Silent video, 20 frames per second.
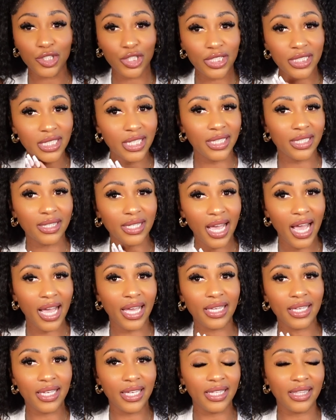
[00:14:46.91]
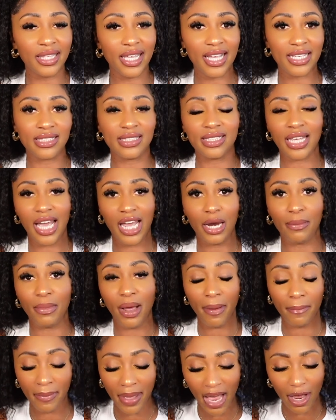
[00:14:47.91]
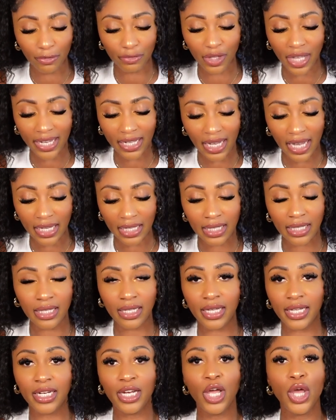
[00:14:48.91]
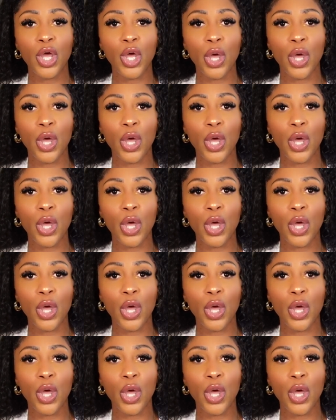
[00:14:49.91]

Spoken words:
just could not get that side of my mouth like I could.